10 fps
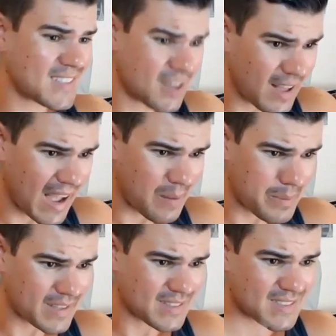and that still
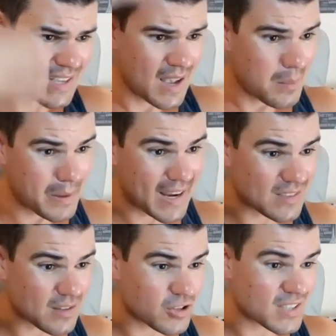happens
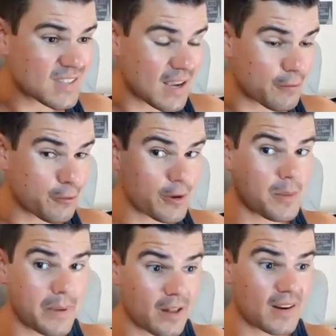because of just the
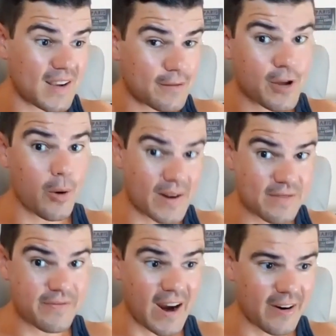affordability of
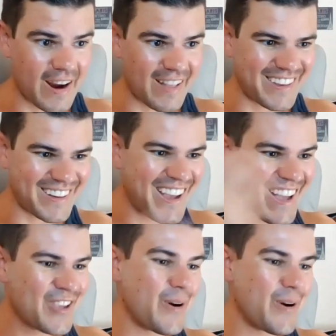going to Fire Island.